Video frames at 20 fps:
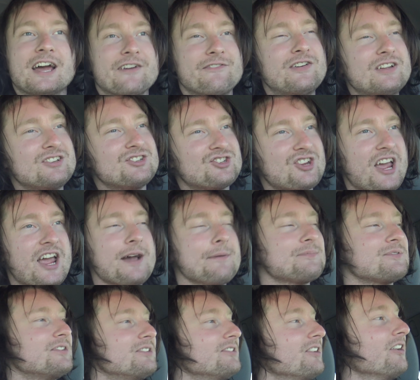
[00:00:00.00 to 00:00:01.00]
if it
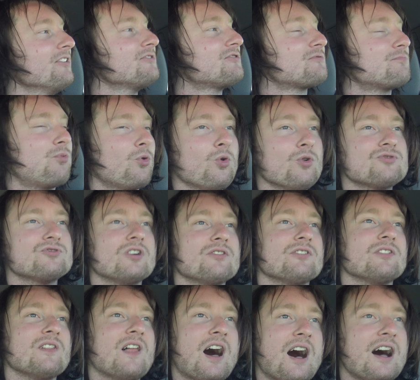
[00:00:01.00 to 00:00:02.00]
jams and it unspools all
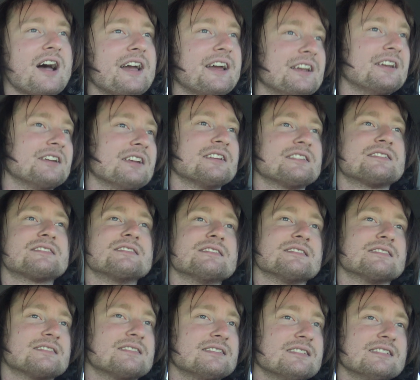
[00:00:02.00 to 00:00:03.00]
the line,
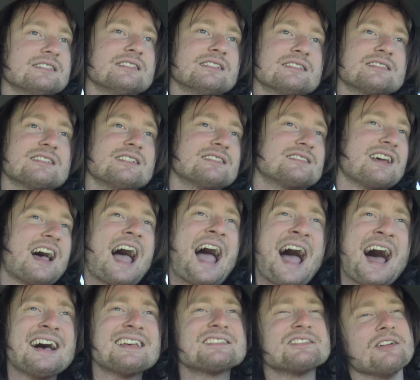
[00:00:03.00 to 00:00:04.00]
it's a
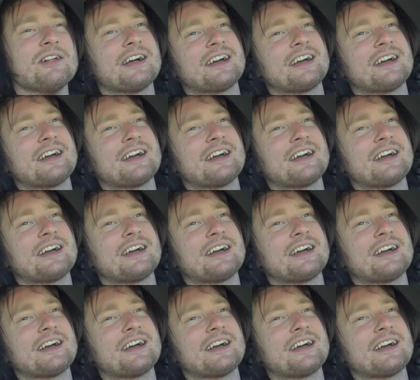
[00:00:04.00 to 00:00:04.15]
hassle.